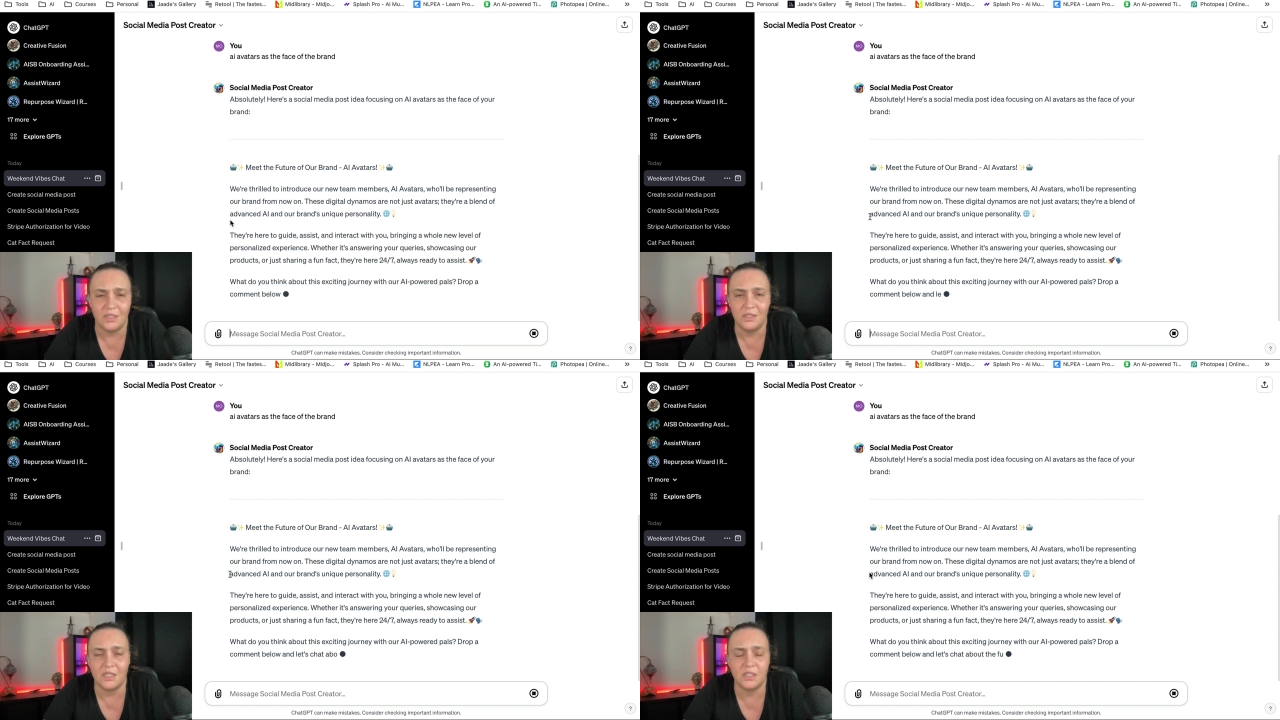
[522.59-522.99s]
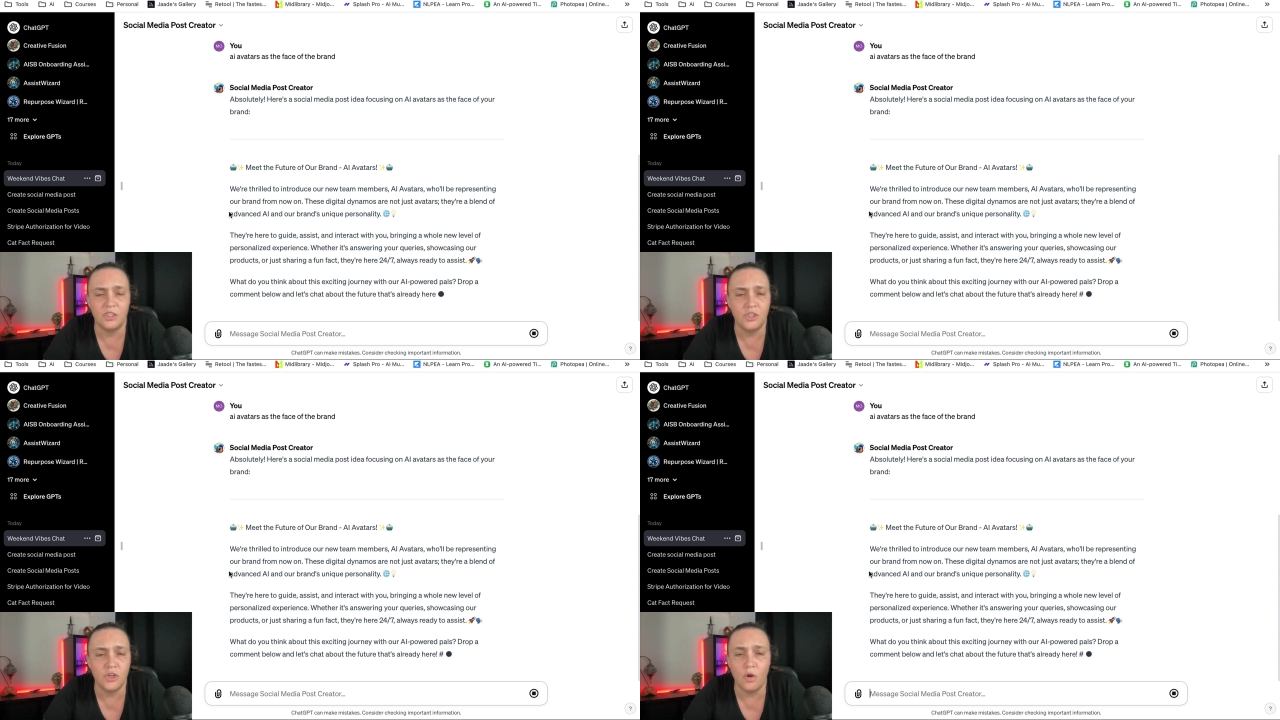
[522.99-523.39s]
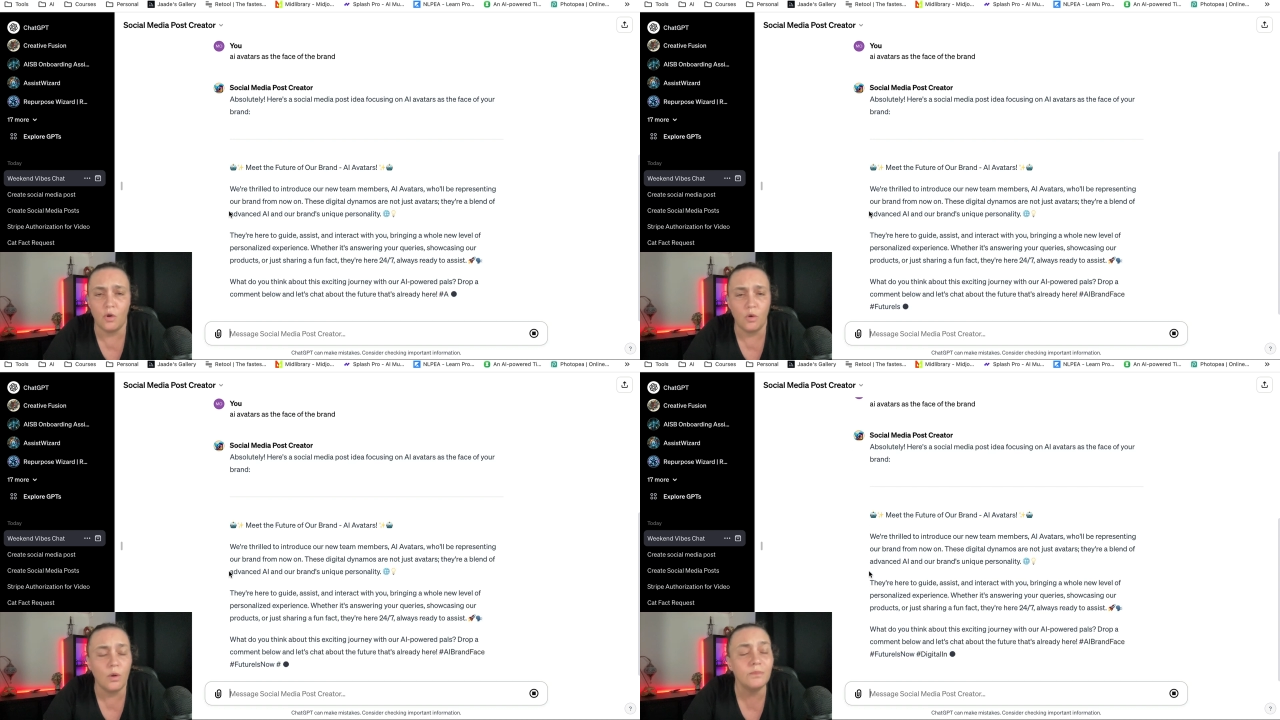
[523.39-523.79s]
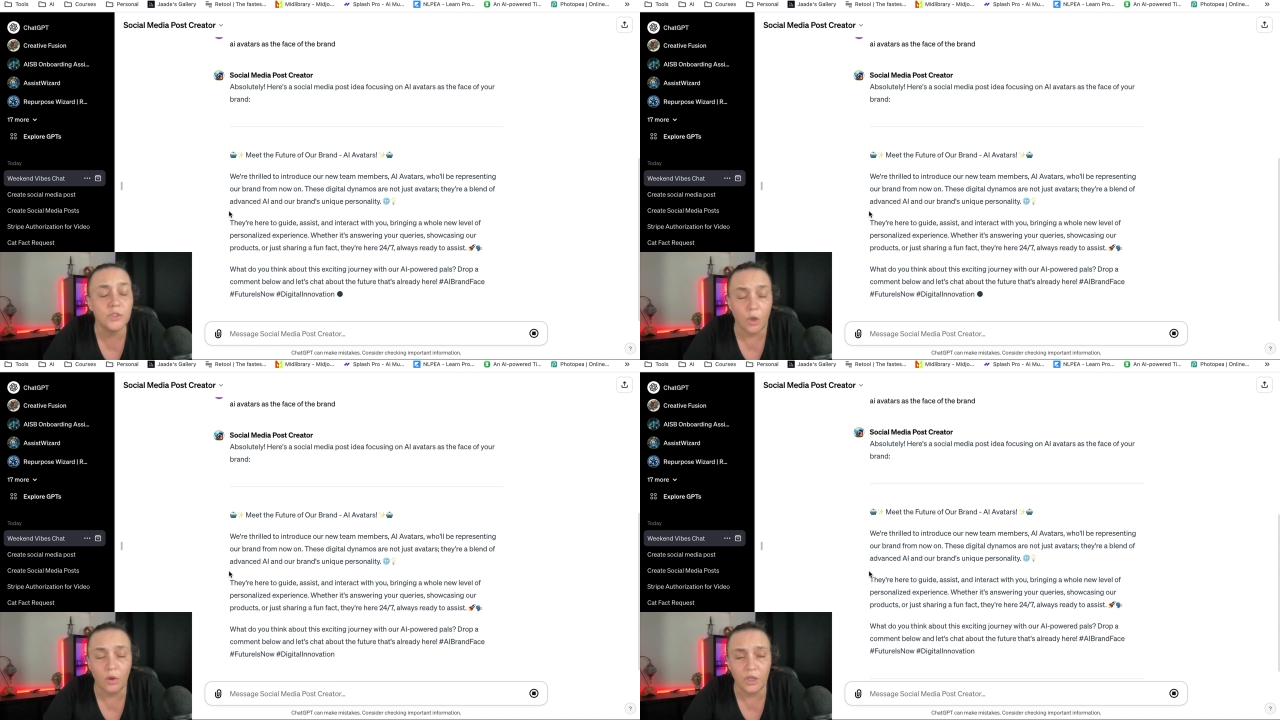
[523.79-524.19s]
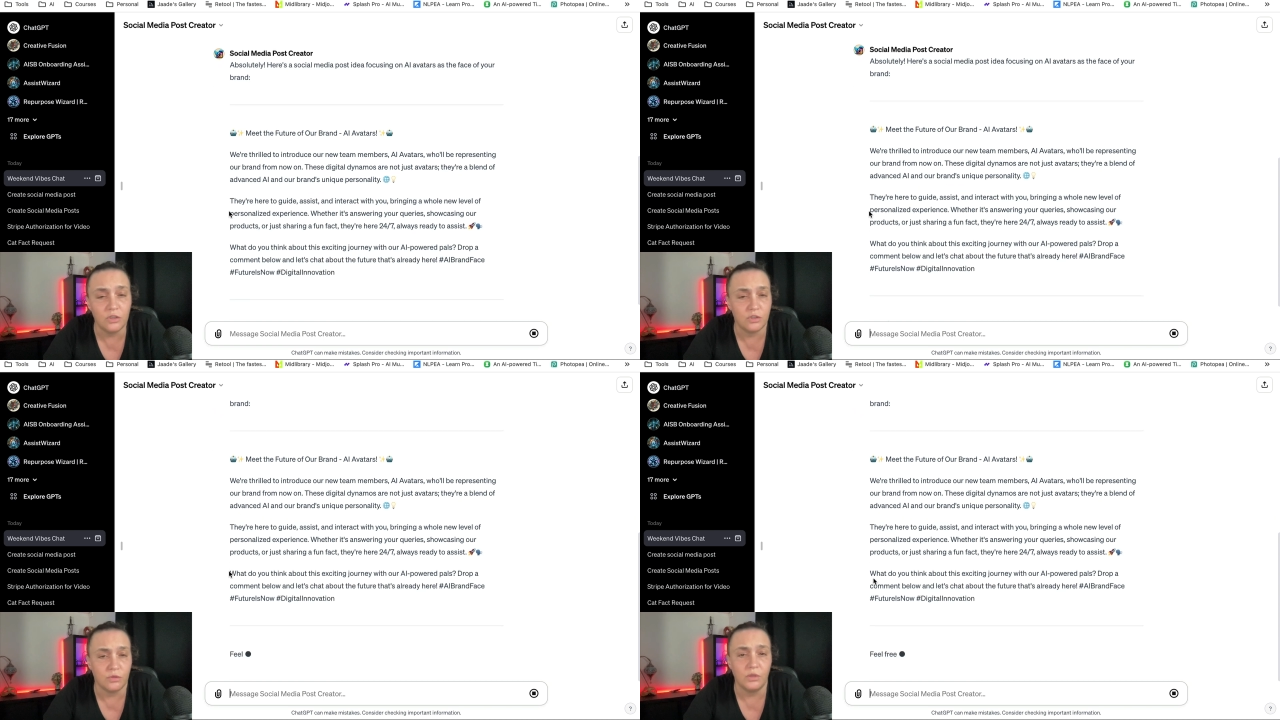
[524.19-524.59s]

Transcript: it doesn't know who I'm talking to,